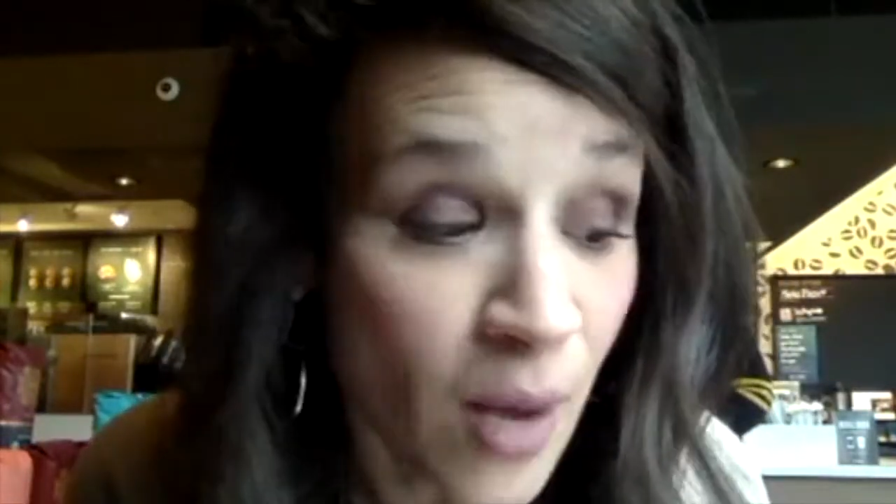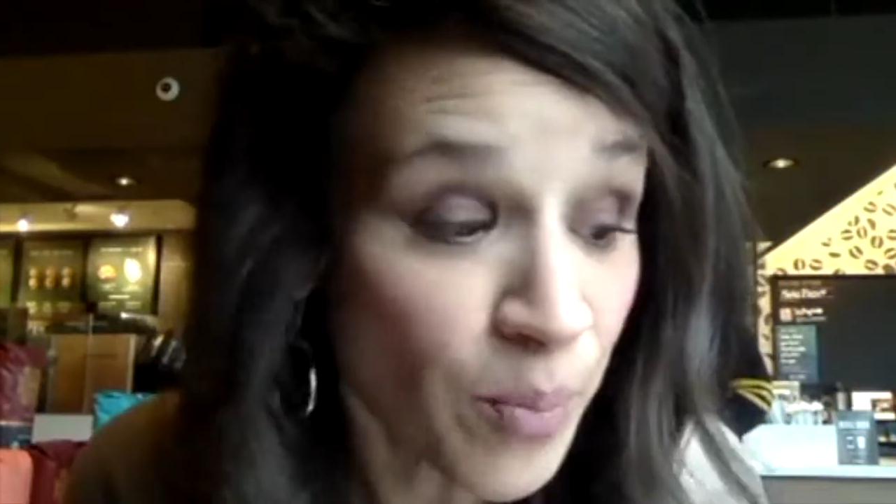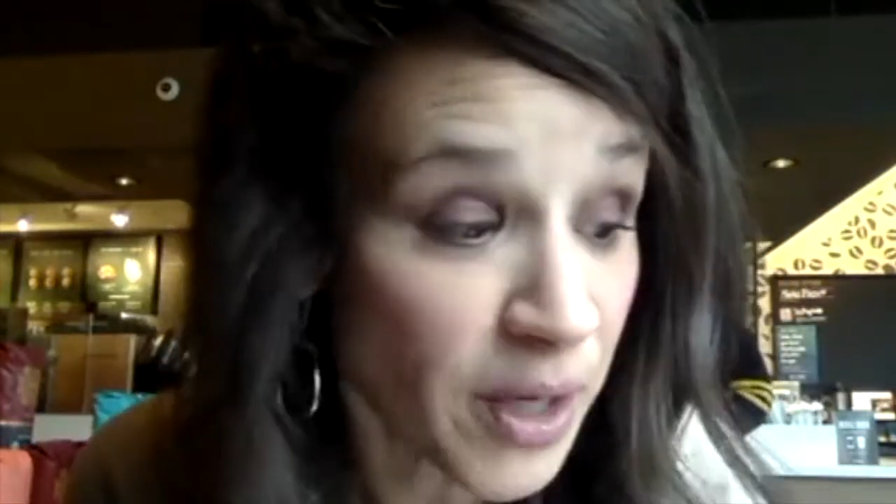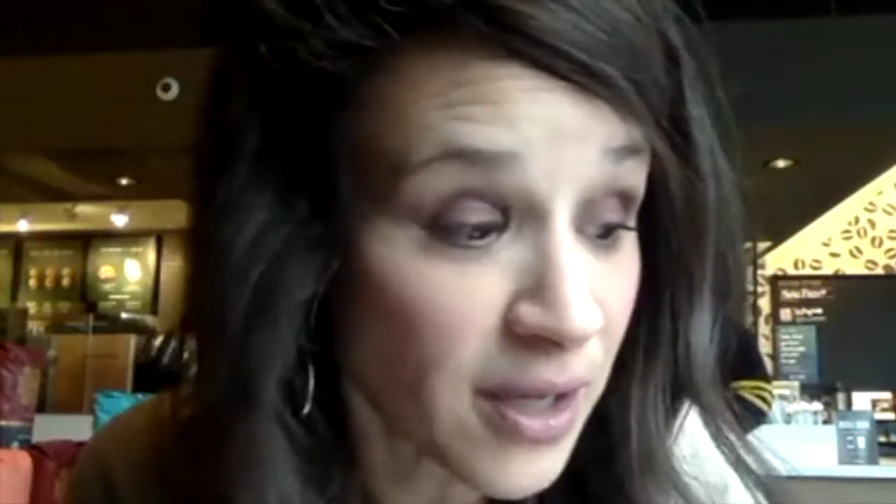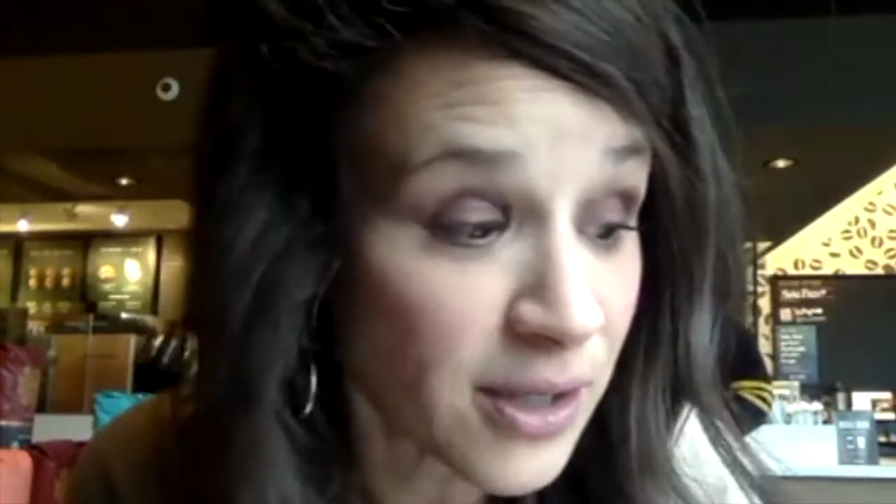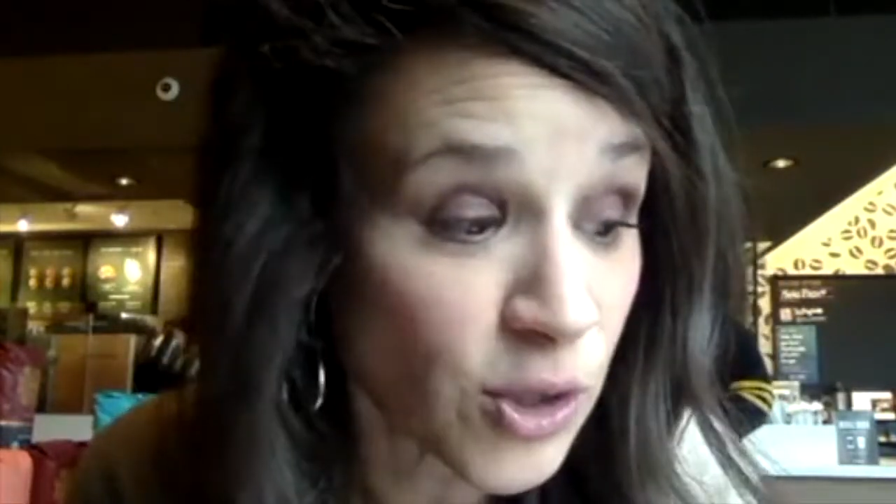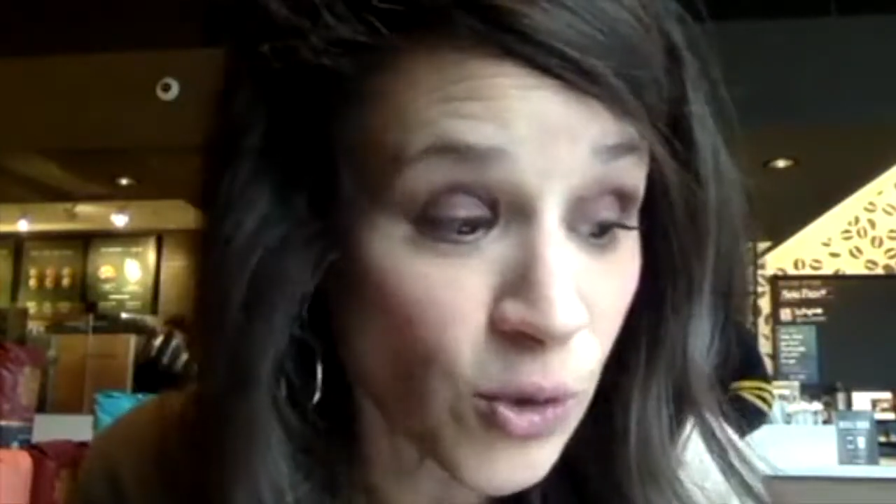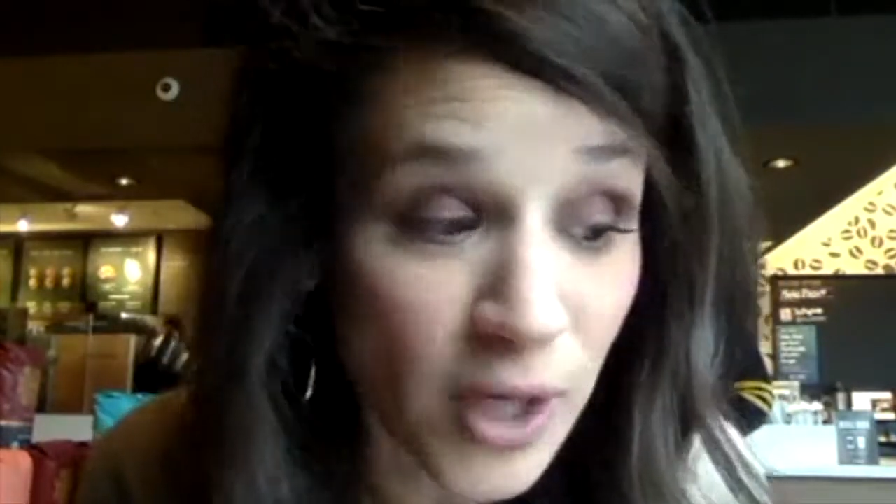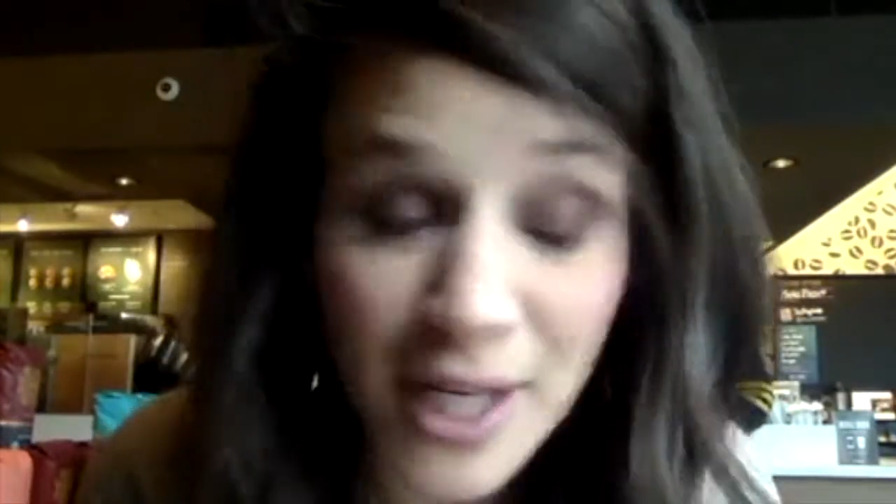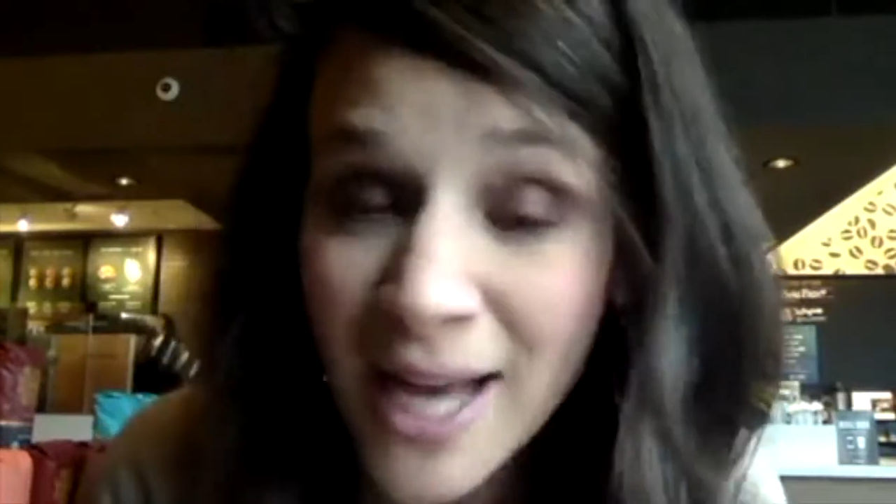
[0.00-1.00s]
because you
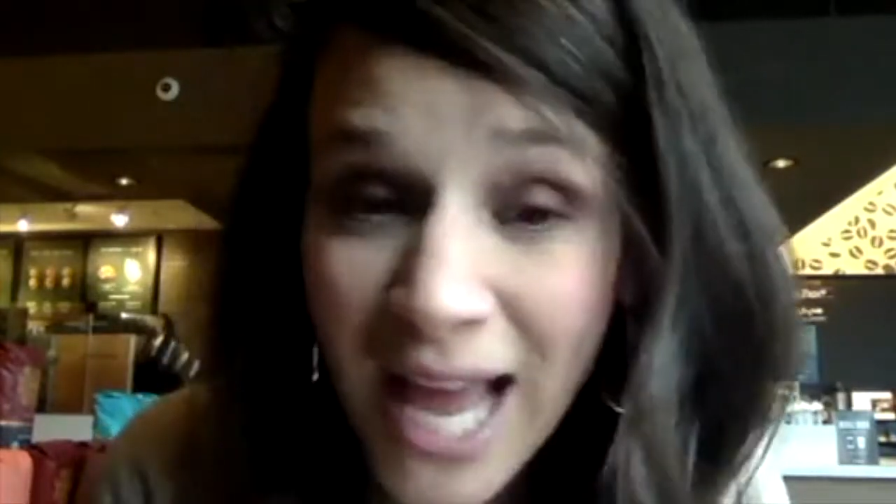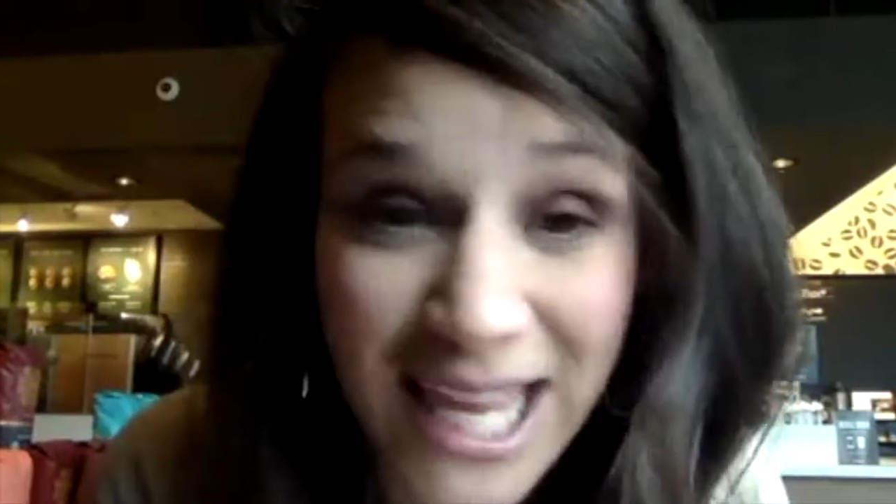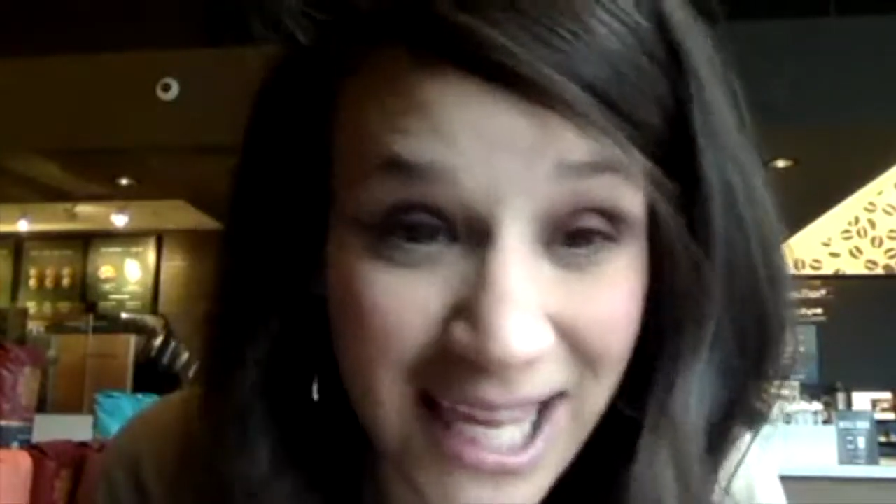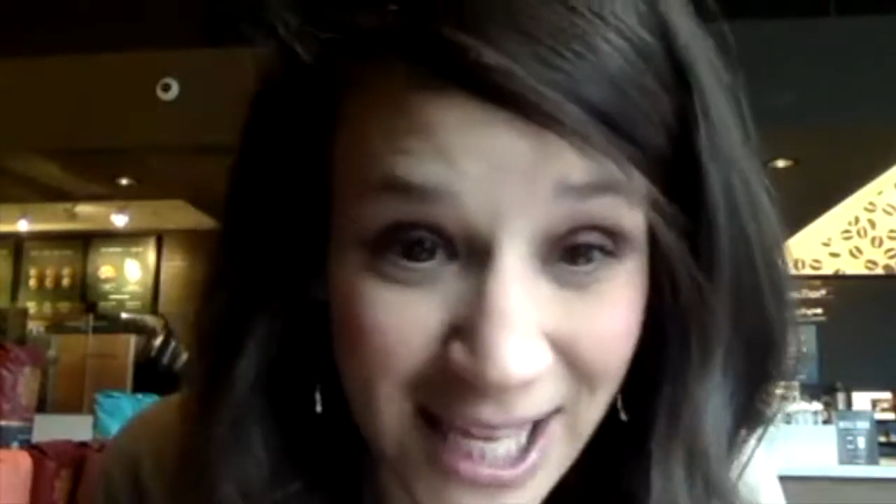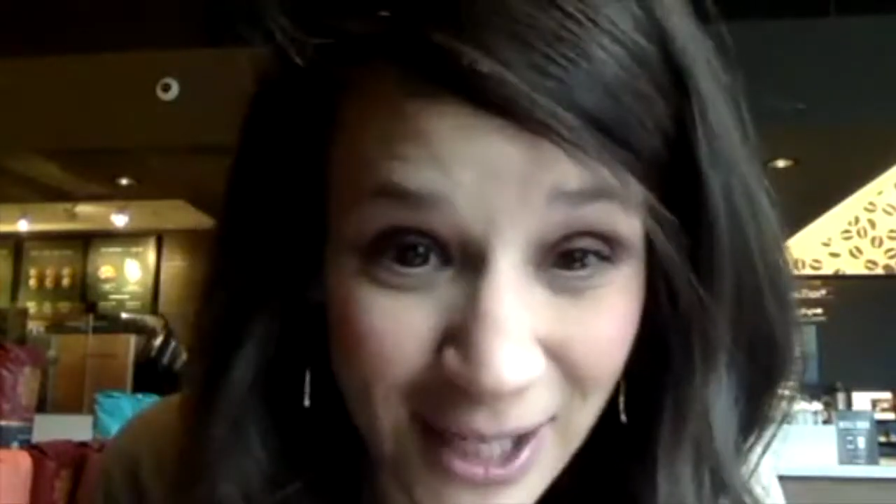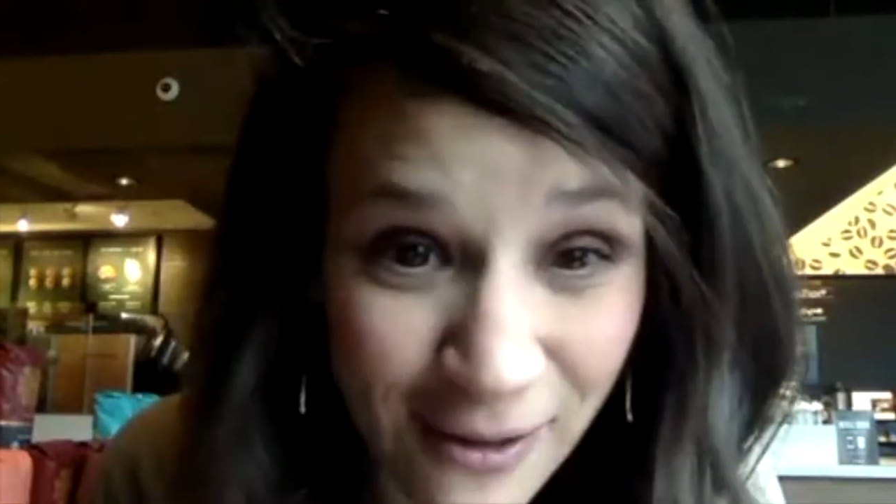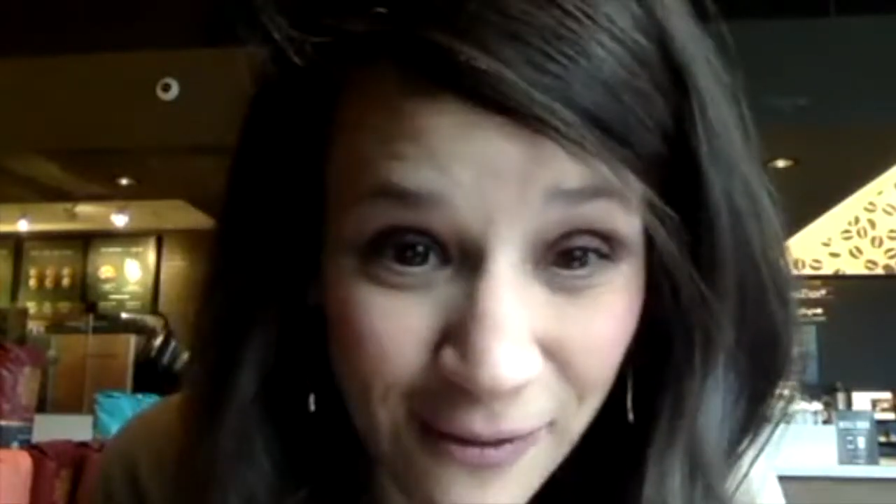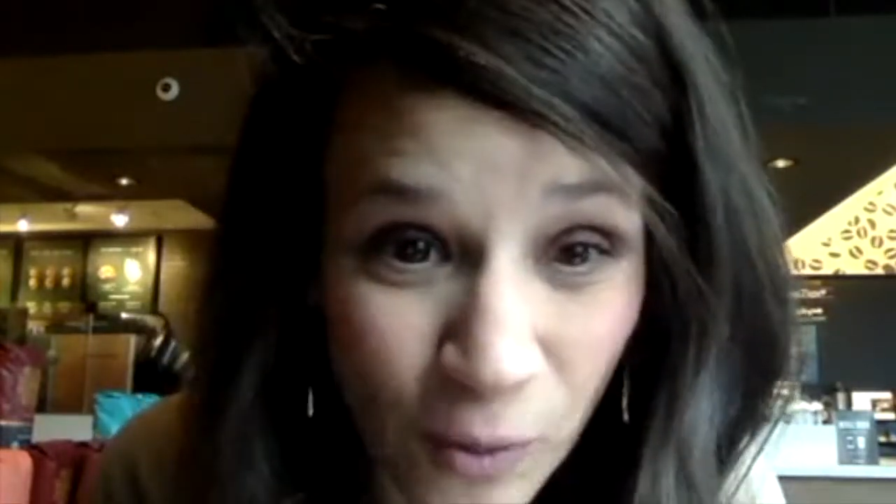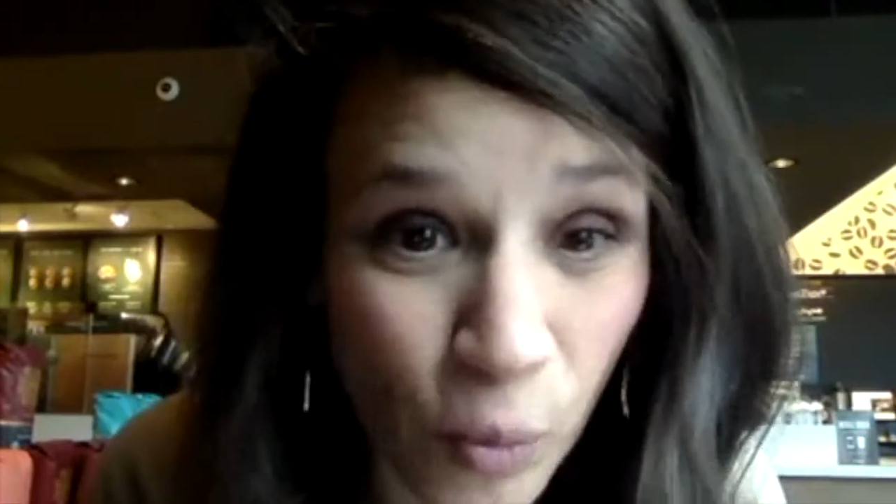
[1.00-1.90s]
cannot give